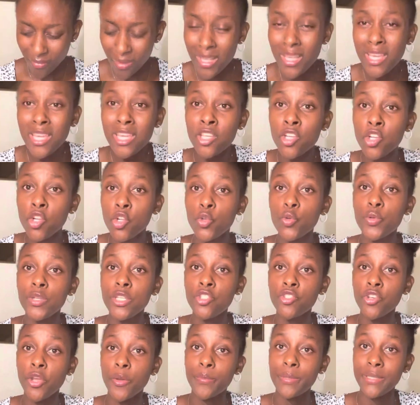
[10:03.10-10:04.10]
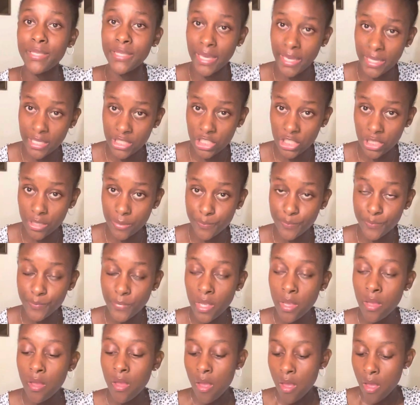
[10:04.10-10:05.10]
include in your application.
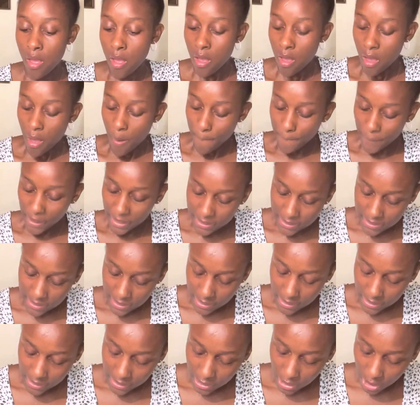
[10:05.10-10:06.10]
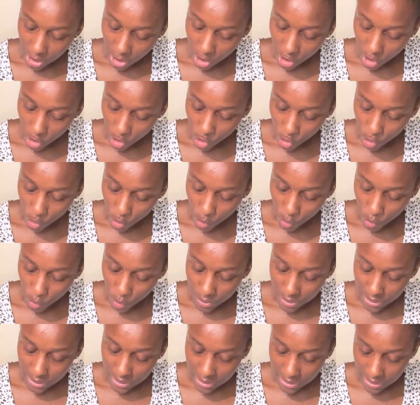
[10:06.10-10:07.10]
Basically, you
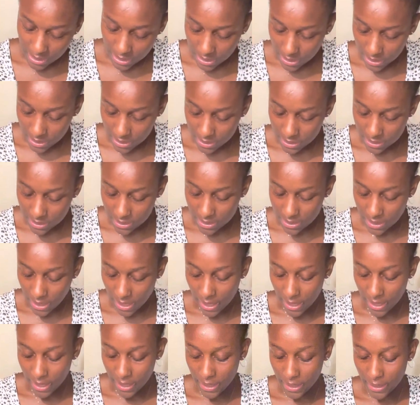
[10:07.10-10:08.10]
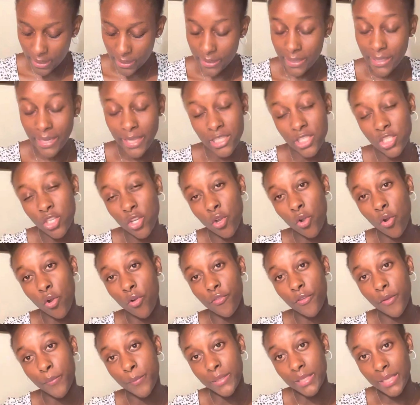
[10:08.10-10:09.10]
need a letter of
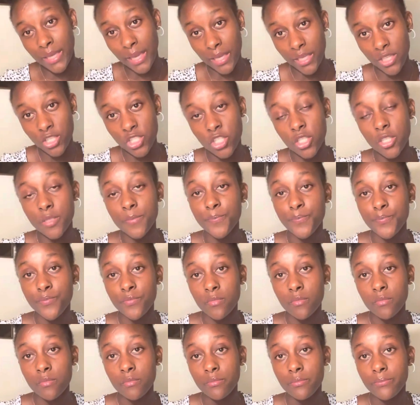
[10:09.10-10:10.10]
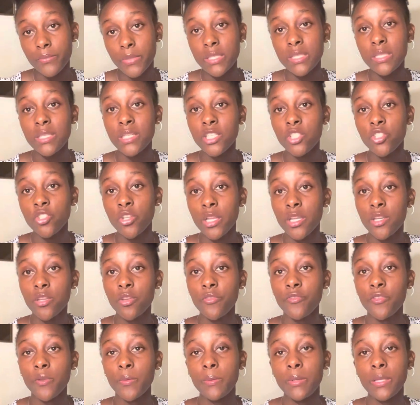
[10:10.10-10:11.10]
application. Basically, in your letter
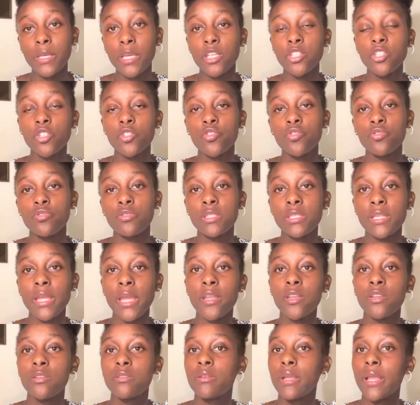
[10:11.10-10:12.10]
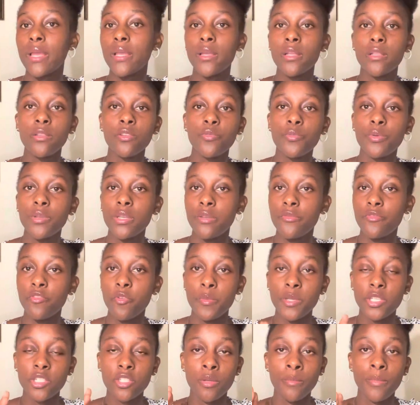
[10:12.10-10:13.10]
of application should stand like a little bit
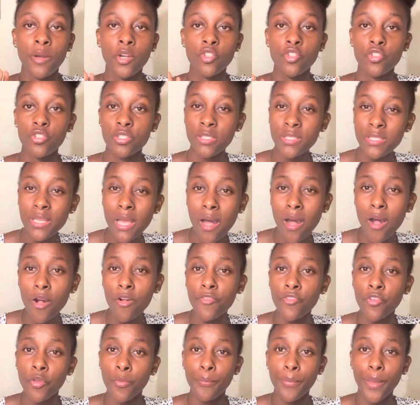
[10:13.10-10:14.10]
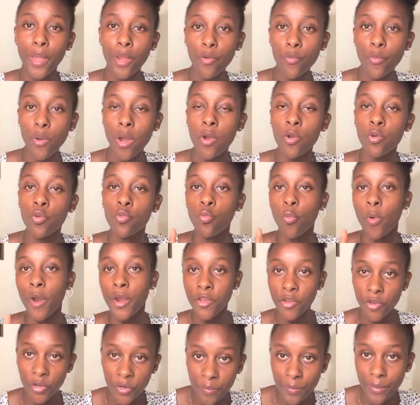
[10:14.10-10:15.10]
information about yourself, your background, why
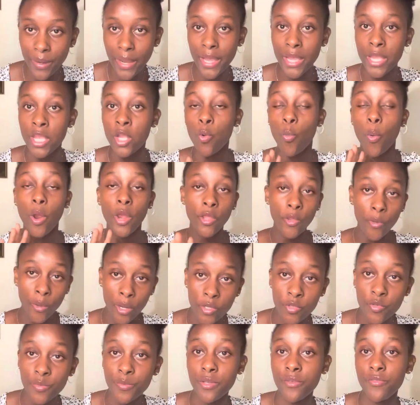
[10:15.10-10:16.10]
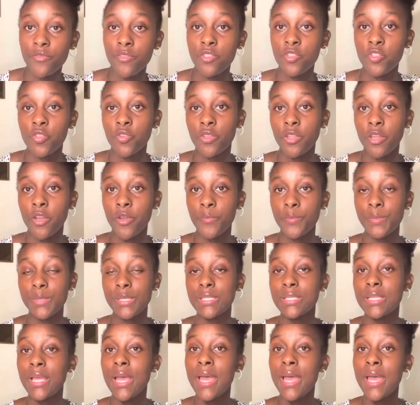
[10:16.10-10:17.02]
you're applying, why you want to be a physiotherapist.